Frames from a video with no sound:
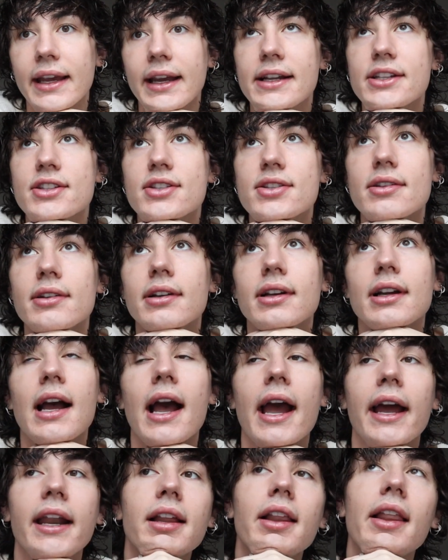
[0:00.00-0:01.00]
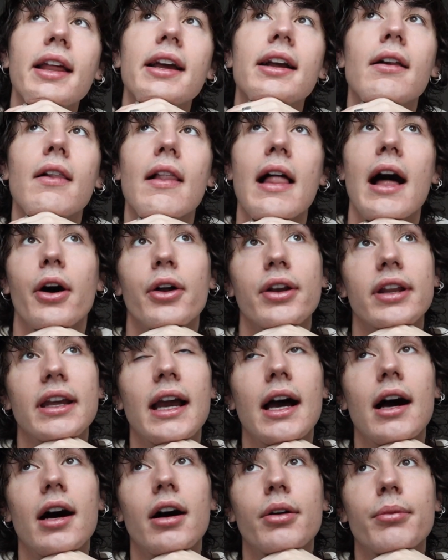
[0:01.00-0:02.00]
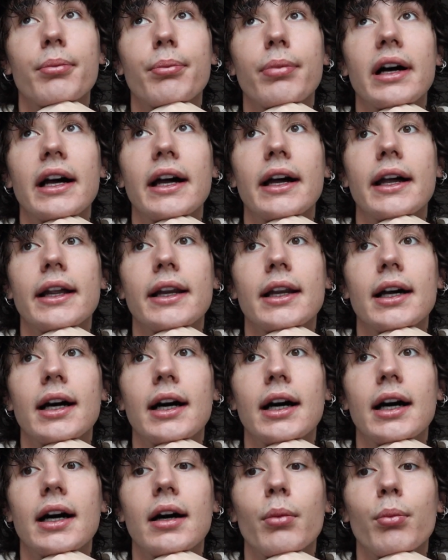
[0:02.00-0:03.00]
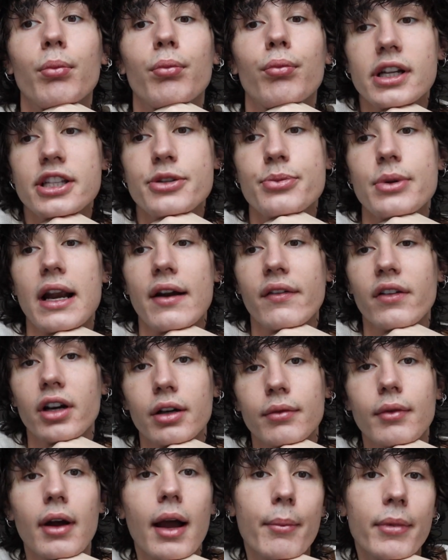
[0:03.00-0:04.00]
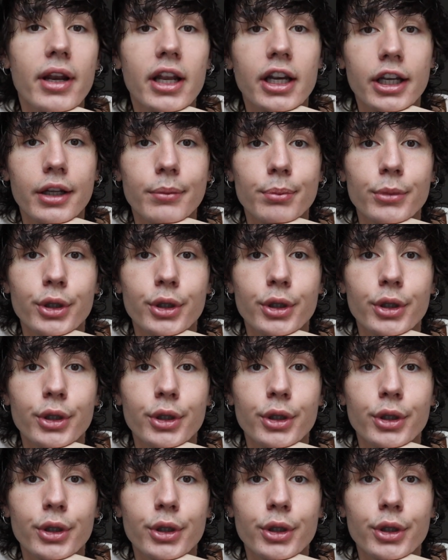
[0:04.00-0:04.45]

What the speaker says: It's kind of like cloudy out, but it's whatever. I'm in a good